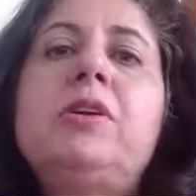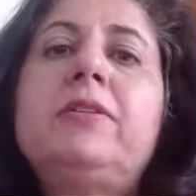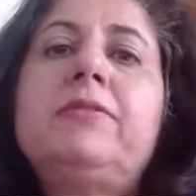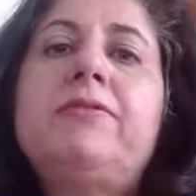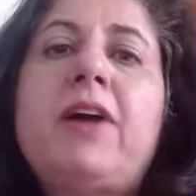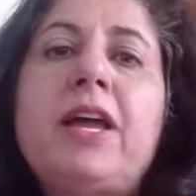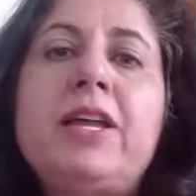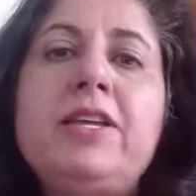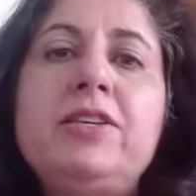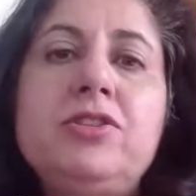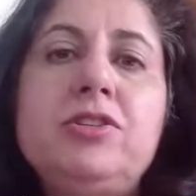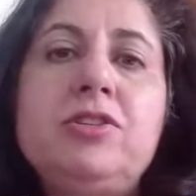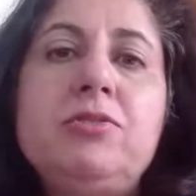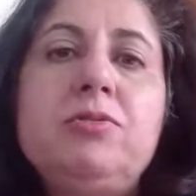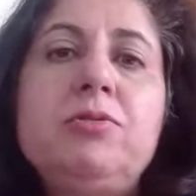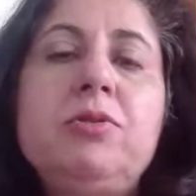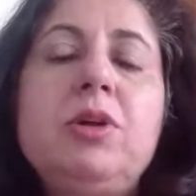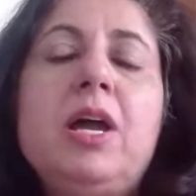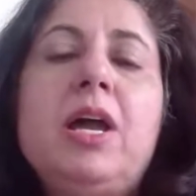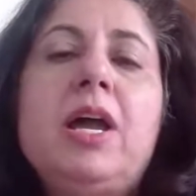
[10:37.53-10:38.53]
advise
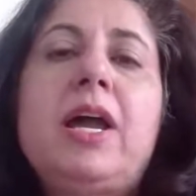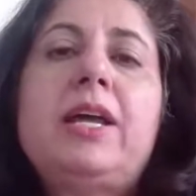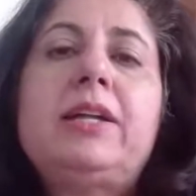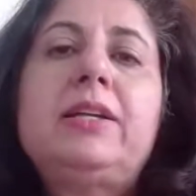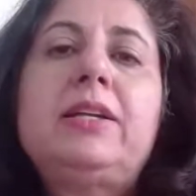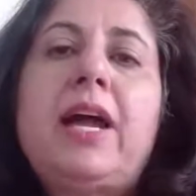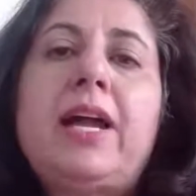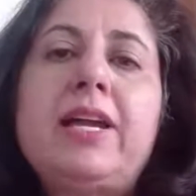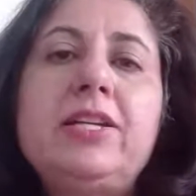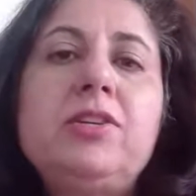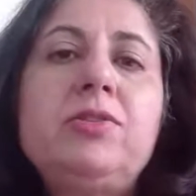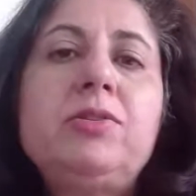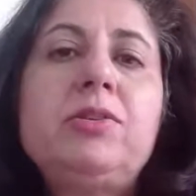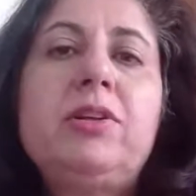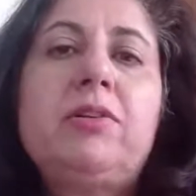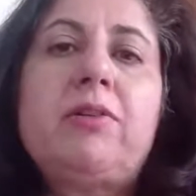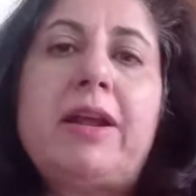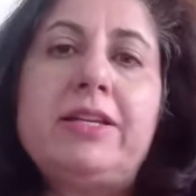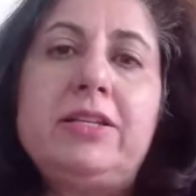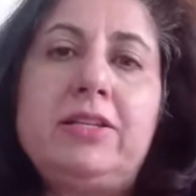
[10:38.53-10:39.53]
you and guide you in
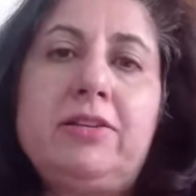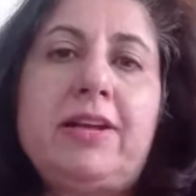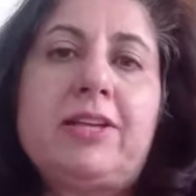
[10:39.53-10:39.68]
the right